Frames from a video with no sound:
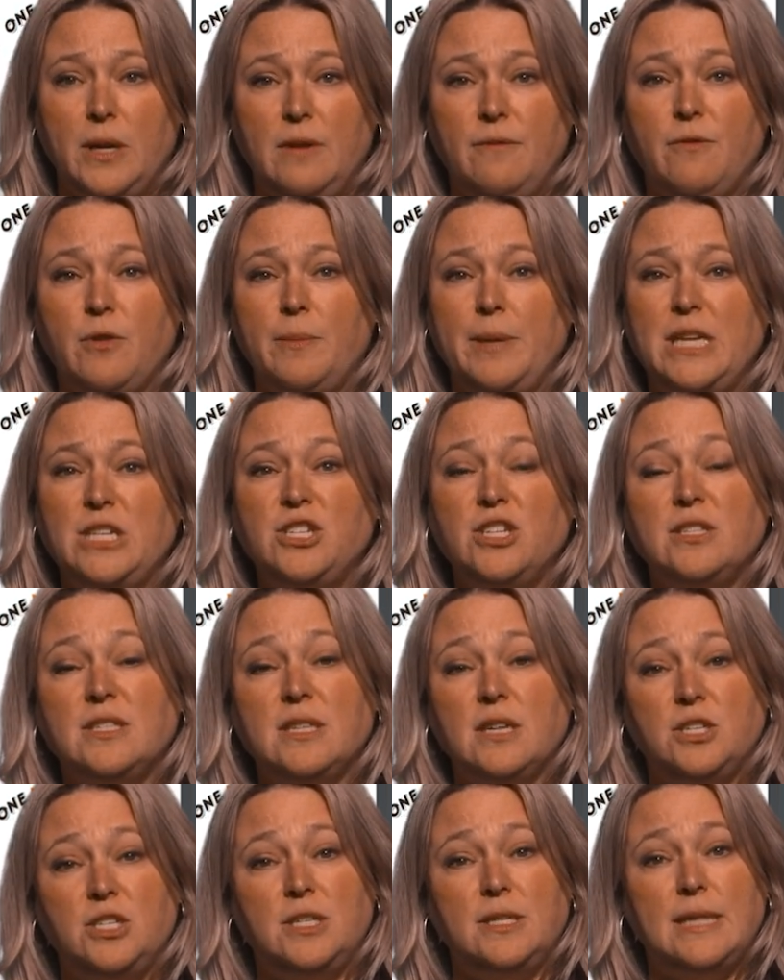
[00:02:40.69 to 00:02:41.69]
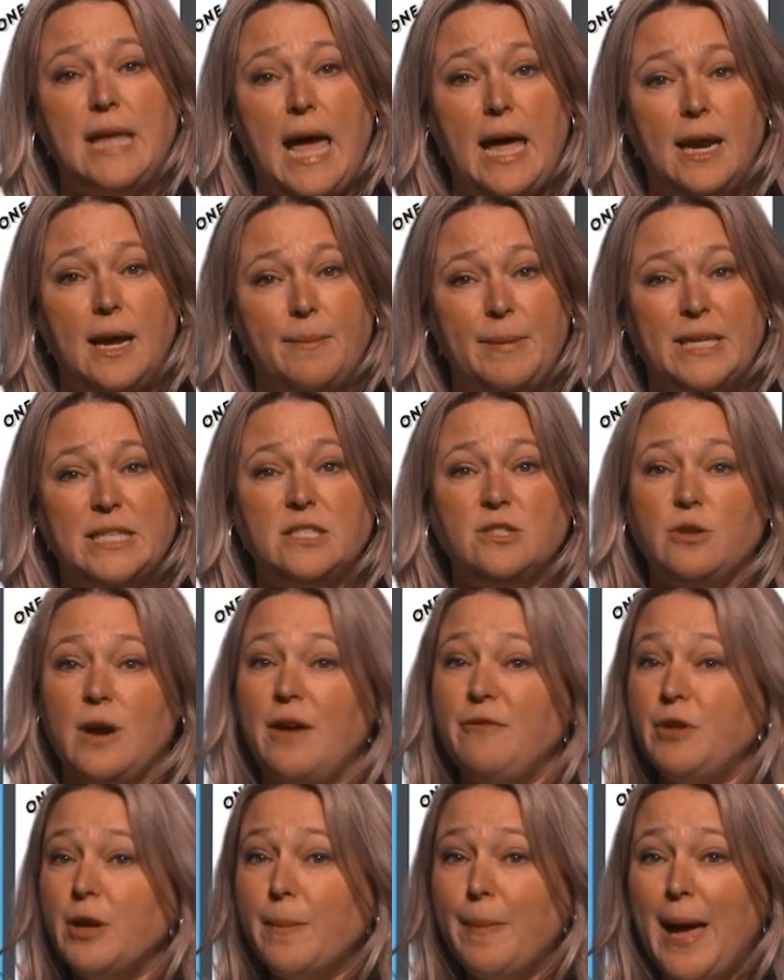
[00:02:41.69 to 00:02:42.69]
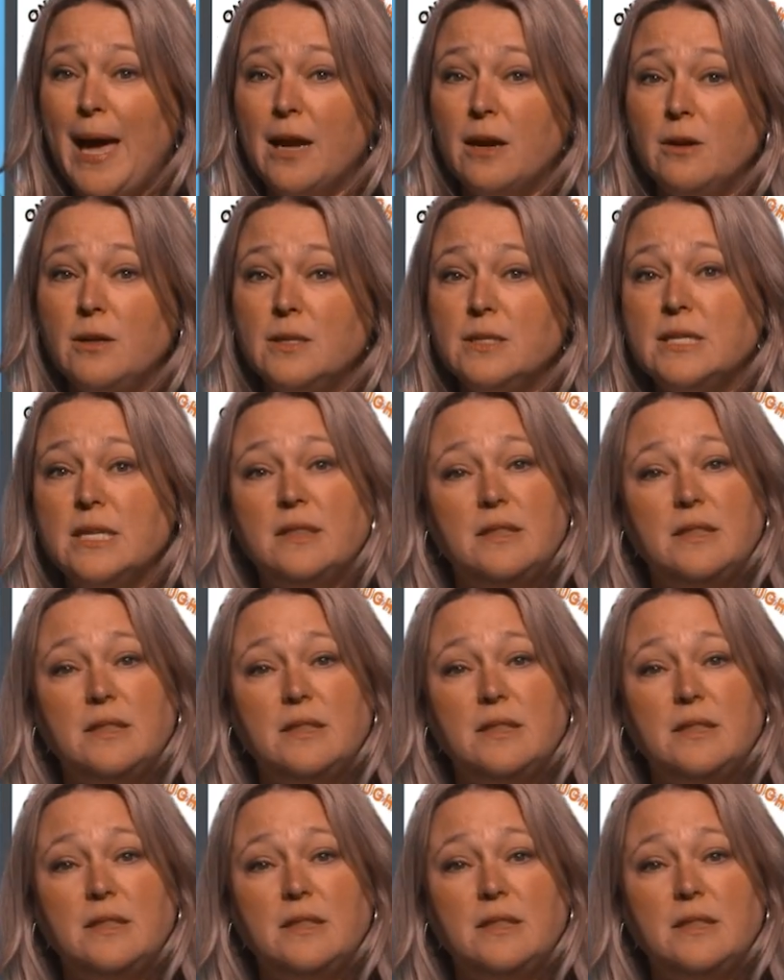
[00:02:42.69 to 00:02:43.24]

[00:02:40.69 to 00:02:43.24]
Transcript: information such as the NMS traffic patterns,